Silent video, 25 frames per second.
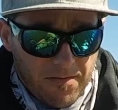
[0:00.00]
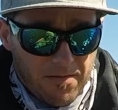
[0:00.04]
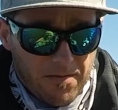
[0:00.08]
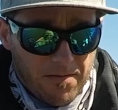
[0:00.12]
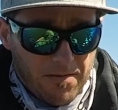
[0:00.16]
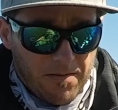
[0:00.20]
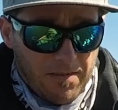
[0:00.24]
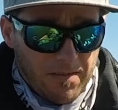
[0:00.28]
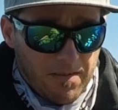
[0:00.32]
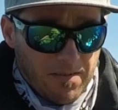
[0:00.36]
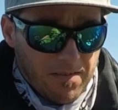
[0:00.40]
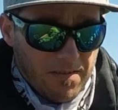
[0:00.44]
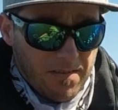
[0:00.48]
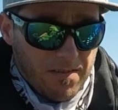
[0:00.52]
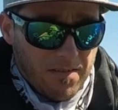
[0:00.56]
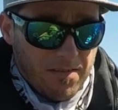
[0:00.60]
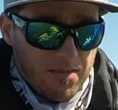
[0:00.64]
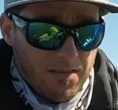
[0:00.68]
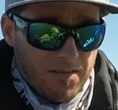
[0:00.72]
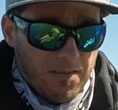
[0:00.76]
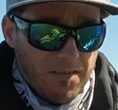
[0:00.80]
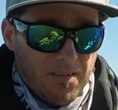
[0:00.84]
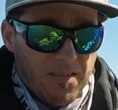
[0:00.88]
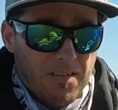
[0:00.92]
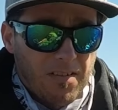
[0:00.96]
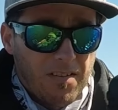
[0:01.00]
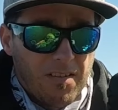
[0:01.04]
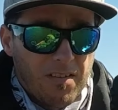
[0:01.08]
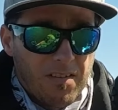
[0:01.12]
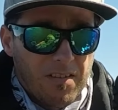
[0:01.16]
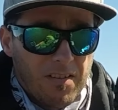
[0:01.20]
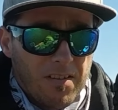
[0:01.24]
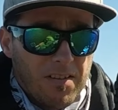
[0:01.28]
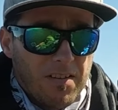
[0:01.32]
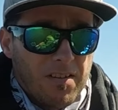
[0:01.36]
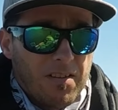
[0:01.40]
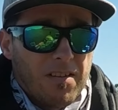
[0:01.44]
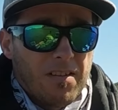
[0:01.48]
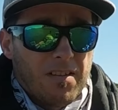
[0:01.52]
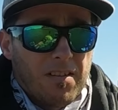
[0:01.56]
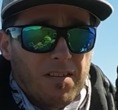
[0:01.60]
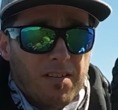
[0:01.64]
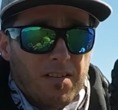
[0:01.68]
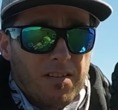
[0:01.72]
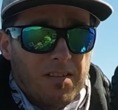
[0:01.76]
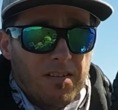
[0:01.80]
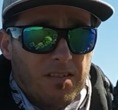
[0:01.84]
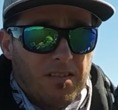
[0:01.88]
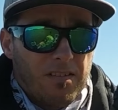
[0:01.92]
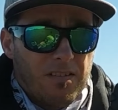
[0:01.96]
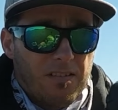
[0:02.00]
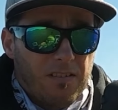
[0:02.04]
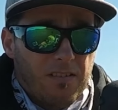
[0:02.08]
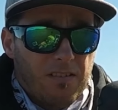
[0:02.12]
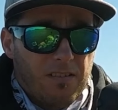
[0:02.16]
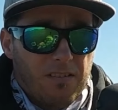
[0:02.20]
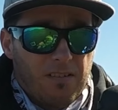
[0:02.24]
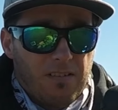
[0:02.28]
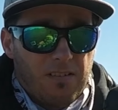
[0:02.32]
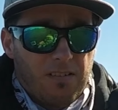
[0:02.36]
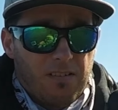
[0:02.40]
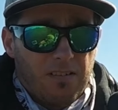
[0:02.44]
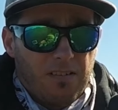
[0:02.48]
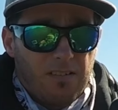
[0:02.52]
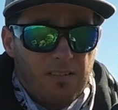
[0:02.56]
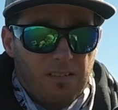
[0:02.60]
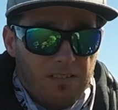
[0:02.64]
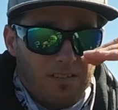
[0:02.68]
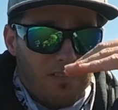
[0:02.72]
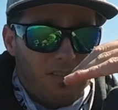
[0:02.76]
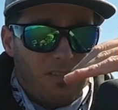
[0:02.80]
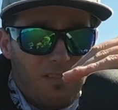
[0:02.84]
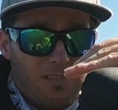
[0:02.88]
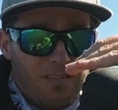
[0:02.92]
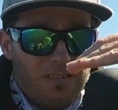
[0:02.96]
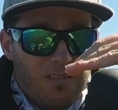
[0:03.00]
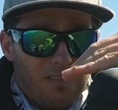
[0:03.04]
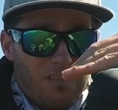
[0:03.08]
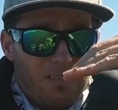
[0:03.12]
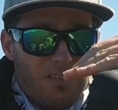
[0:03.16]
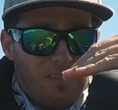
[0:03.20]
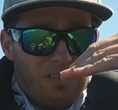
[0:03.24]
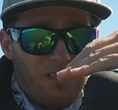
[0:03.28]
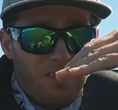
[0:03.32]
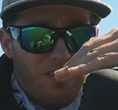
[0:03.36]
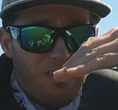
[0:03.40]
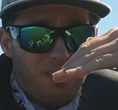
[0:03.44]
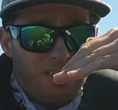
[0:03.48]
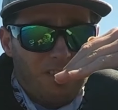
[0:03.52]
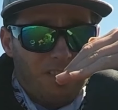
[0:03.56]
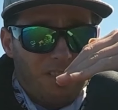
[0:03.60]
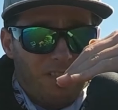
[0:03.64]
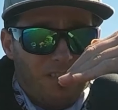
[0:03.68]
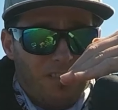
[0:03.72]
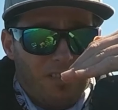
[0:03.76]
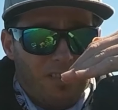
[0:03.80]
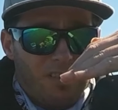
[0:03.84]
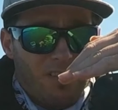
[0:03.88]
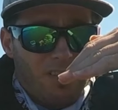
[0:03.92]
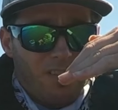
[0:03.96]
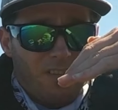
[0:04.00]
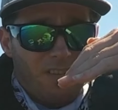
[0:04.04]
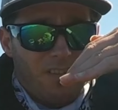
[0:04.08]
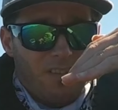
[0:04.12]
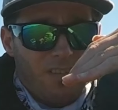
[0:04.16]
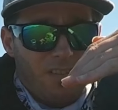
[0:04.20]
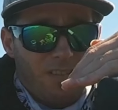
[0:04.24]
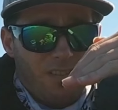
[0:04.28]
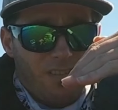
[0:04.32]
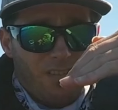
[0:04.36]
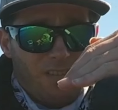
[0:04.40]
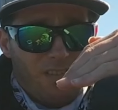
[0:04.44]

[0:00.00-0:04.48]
the bottom to anchor you down. So that's my micro power pole setup.